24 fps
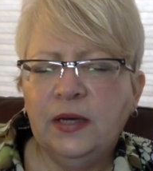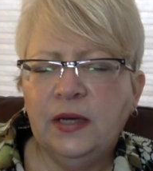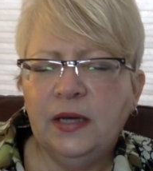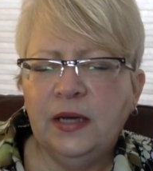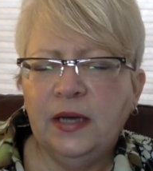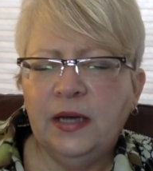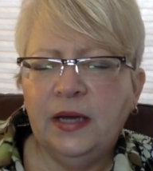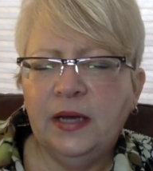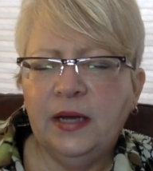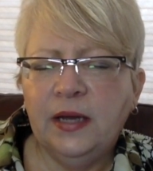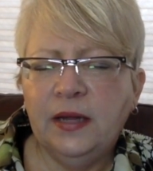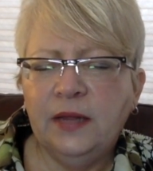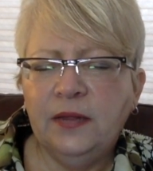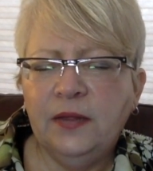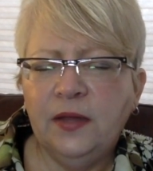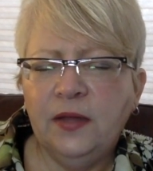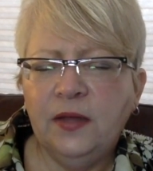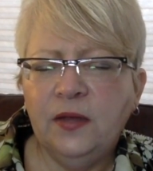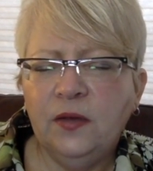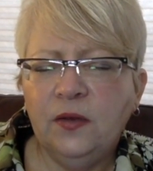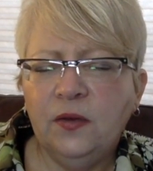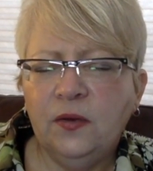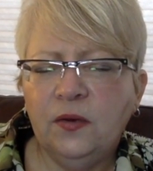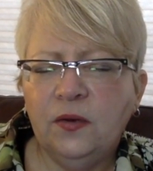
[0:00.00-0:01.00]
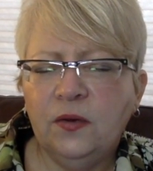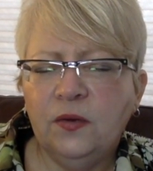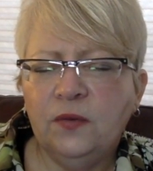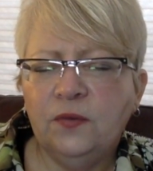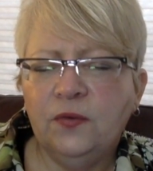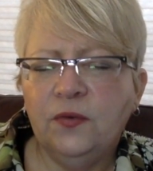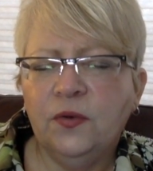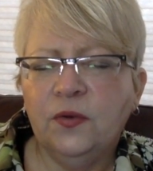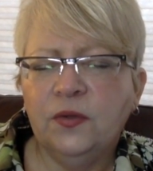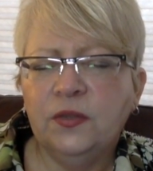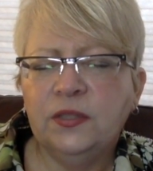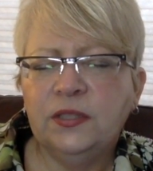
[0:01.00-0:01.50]
And I thank you
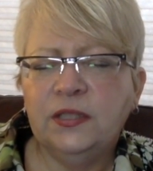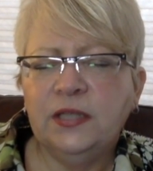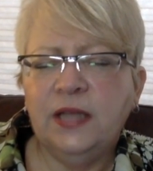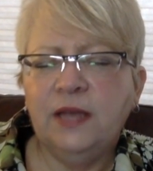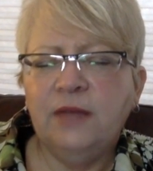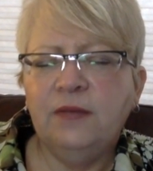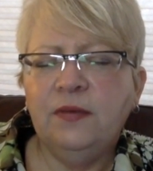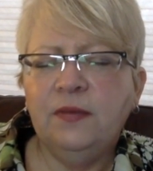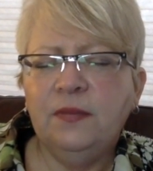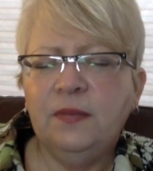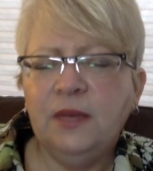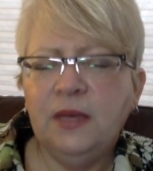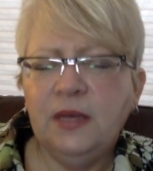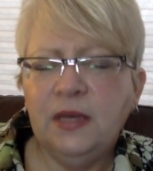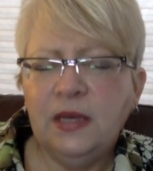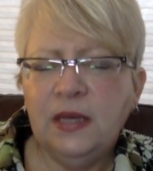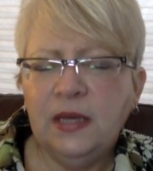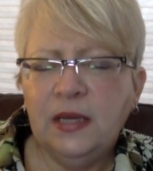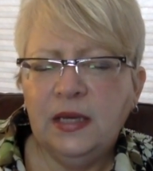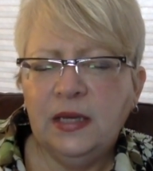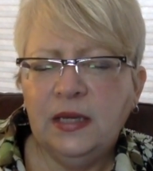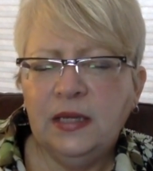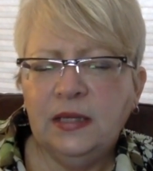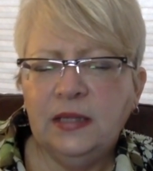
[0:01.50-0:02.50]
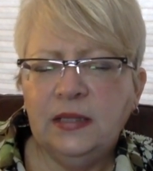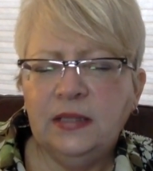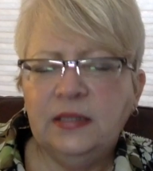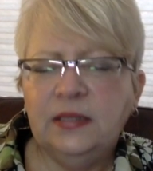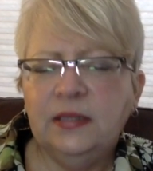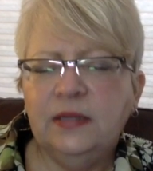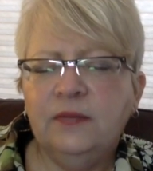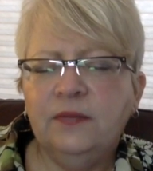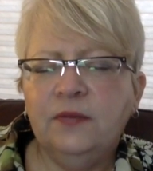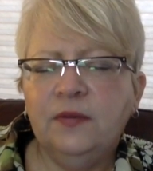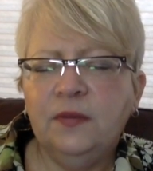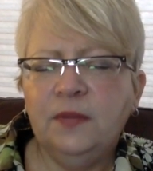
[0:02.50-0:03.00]
for saving me,
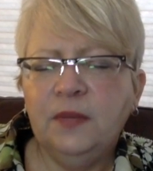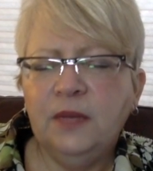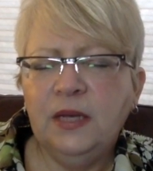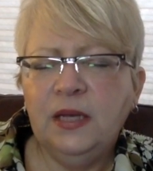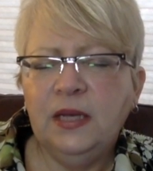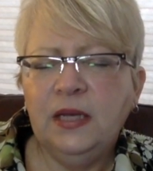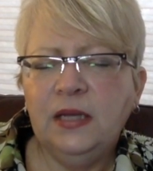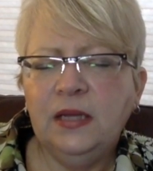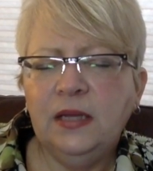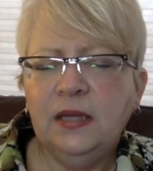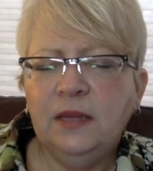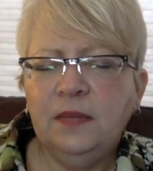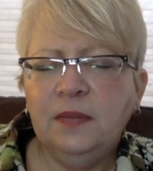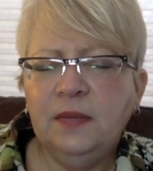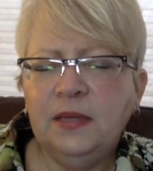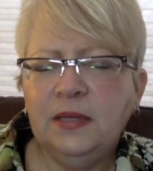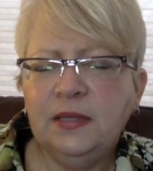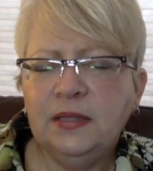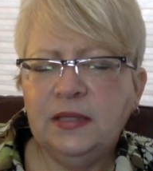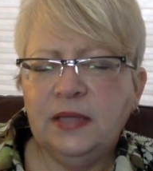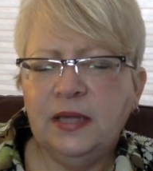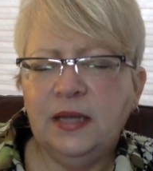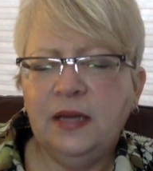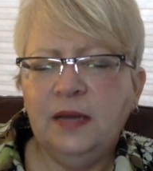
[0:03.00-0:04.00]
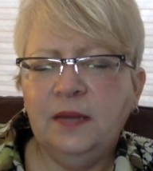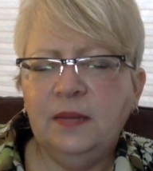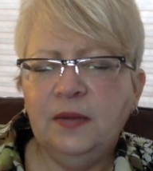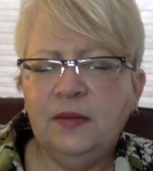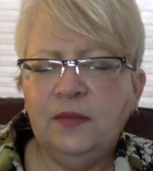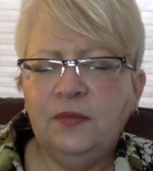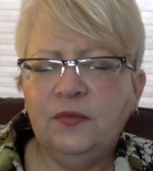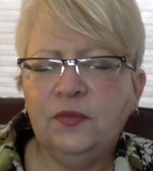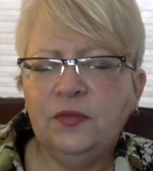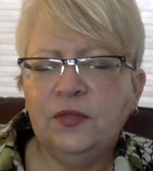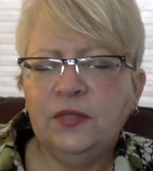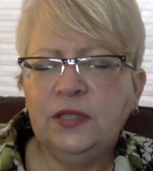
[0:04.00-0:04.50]
delivering me, healing me, setting me
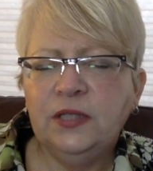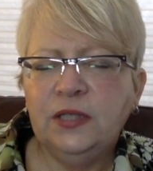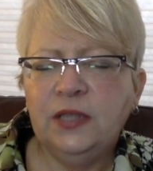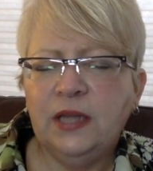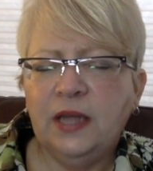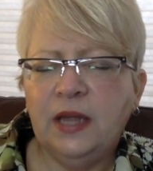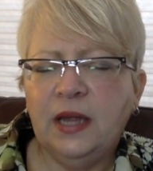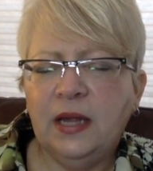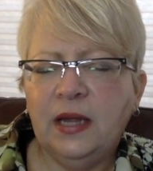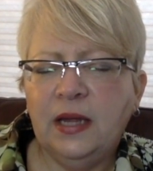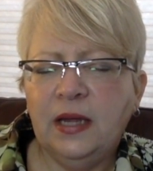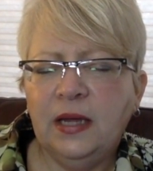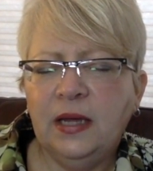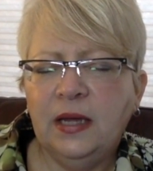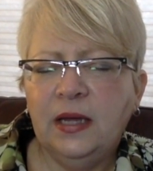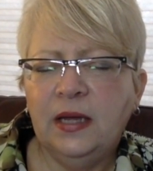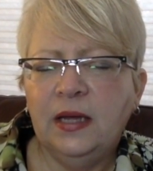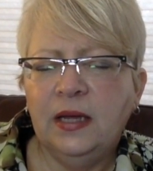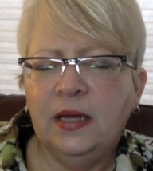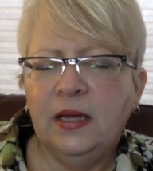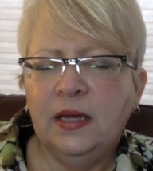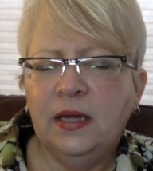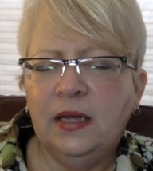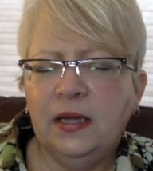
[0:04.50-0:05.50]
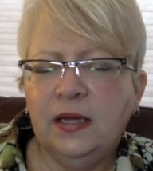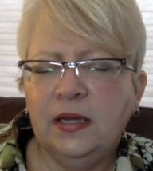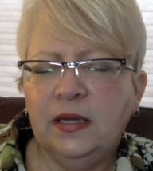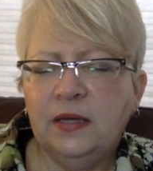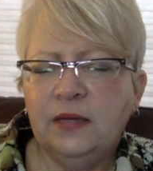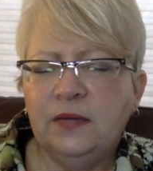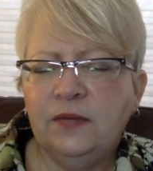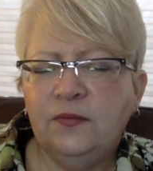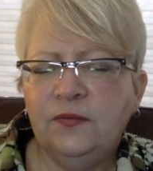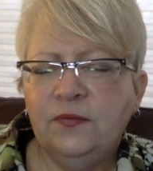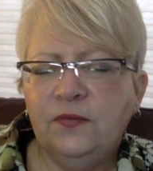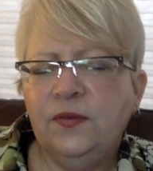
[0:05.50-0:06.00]
free today,
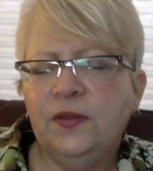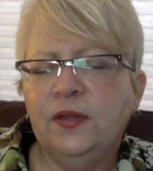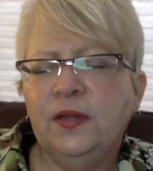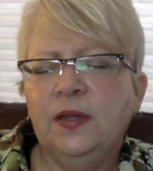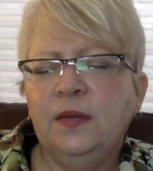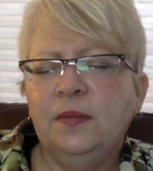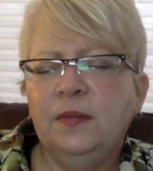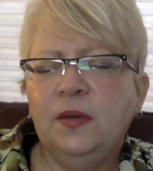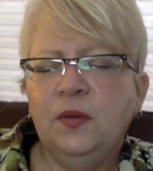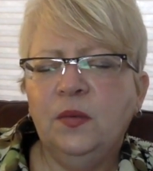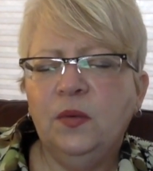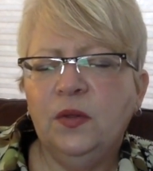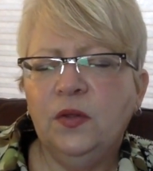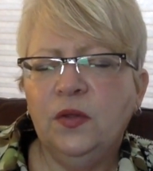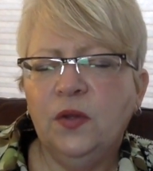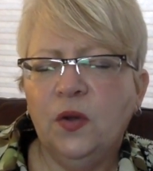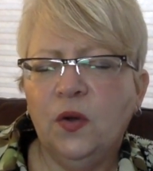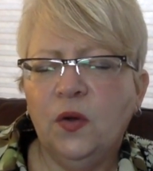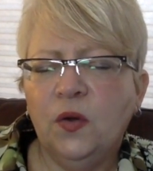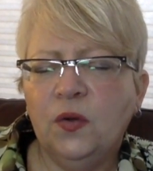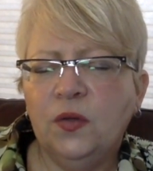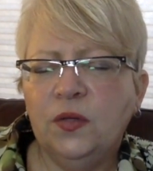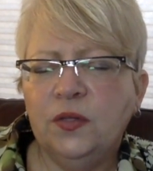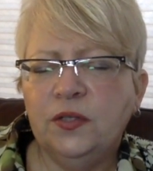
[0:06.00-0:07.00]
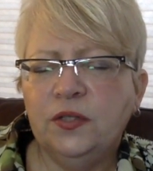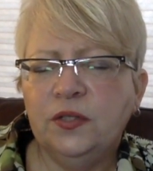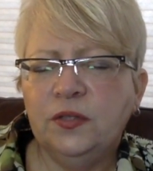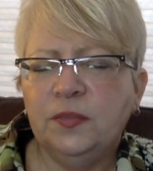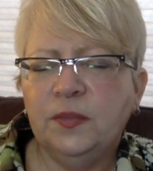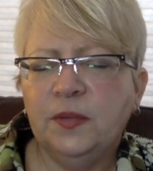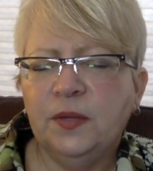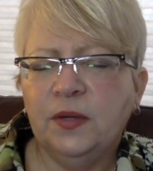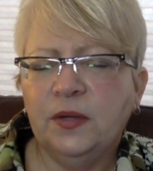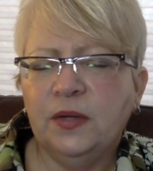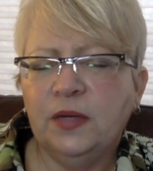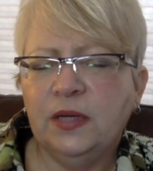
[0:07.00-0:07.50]
and filling me with your Holy
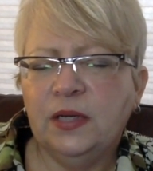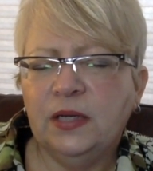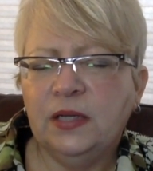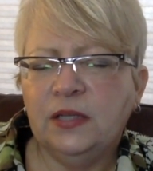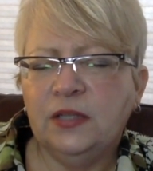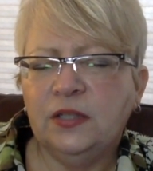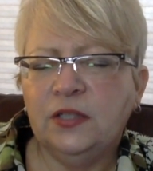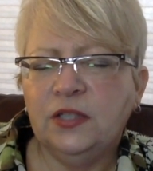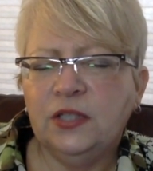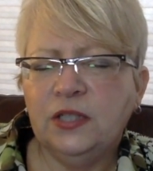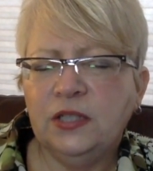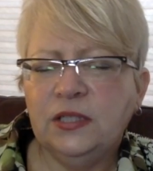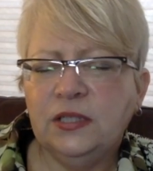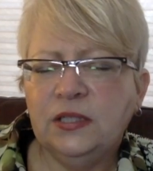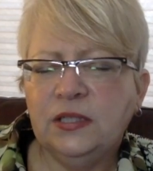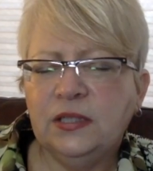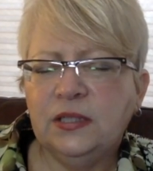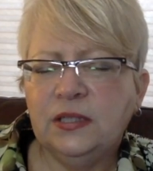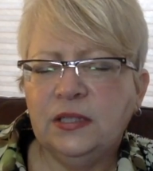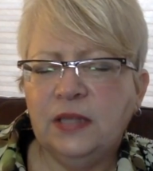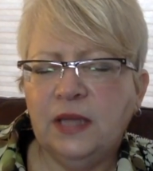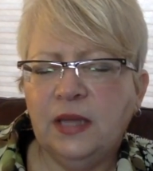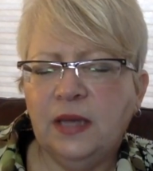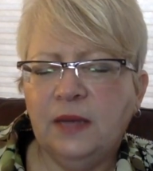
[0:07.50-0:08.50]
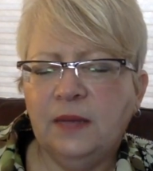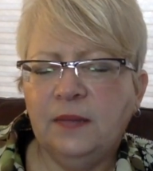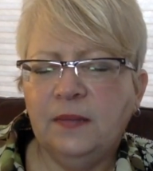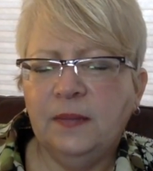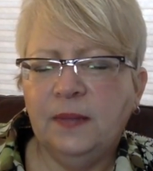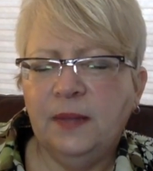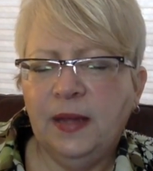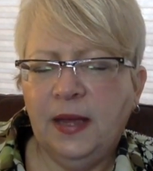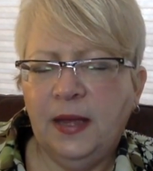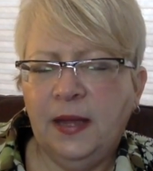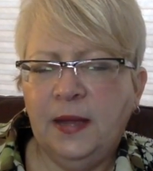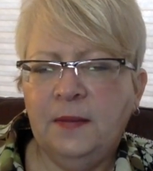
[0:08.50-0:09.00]
Spirit, in Jesus' name.
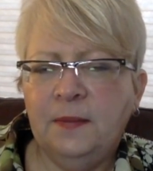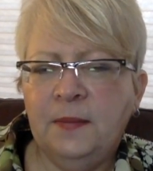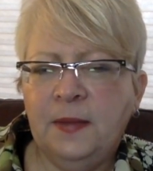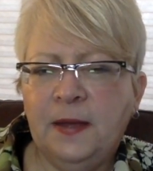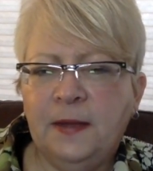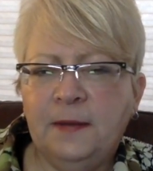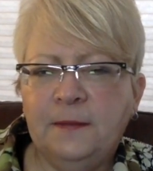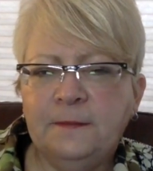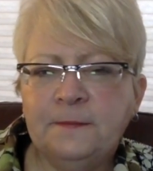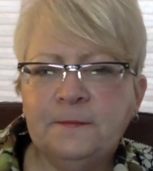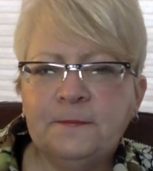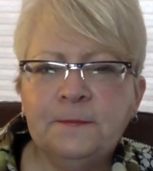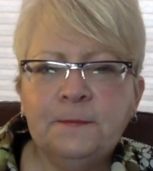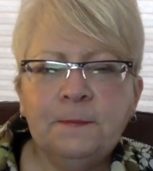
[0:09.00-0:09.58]
Amen."